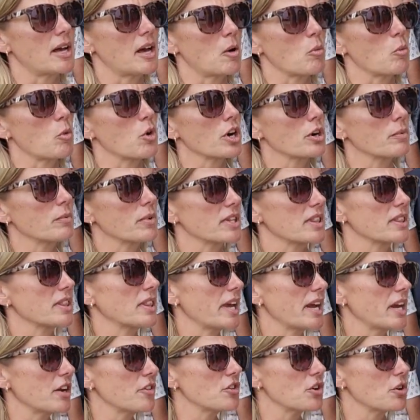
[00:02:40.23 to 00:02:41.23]
work with
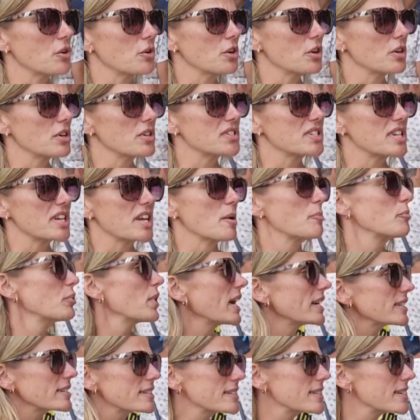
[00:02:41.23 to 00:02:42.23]
landowners to get
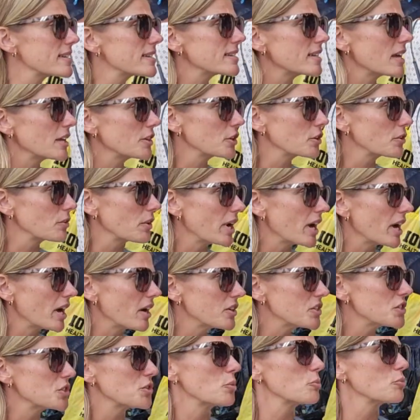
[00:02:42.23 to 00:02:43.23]
practices on the
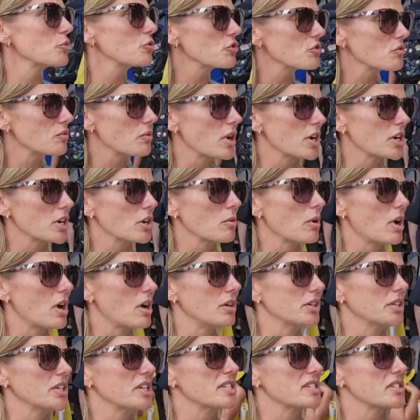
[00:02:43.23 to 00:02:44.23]
ground to improve water
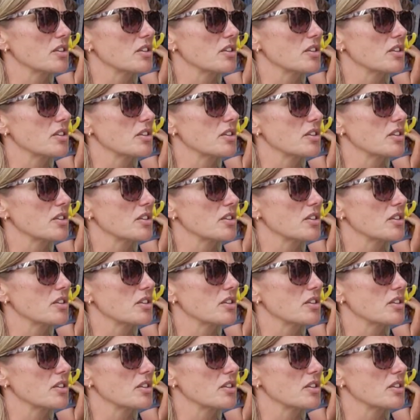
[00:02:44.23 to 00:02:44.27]
quality.